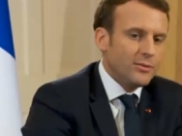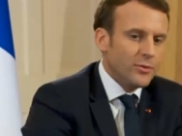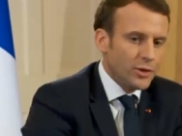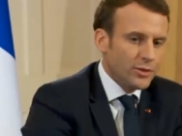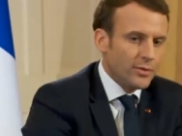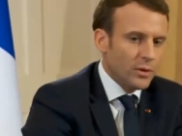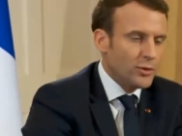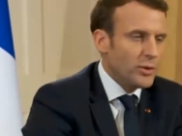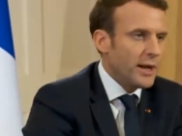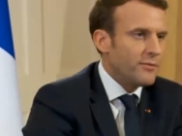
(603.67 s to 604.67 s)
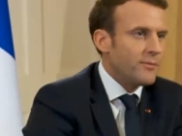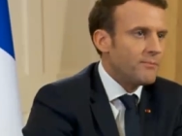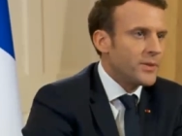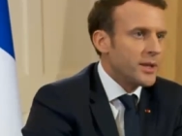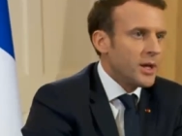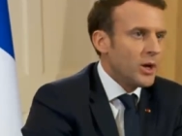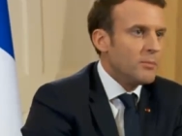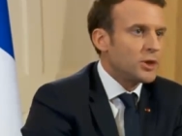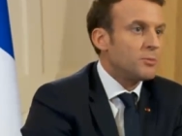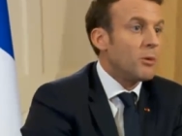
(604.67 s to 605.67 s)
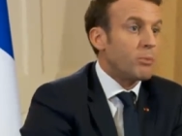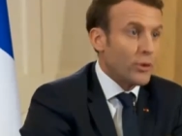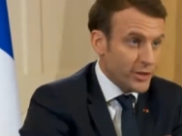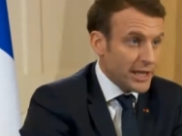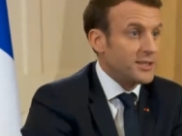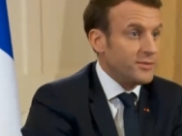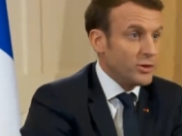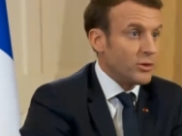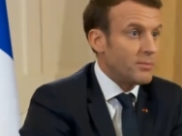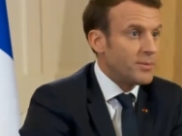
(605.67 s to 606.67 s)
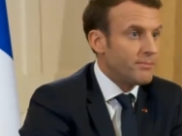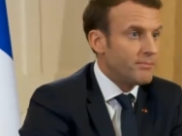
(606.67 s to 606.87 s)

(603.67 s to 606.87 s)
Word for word: is first of all to have a much more protective Europe.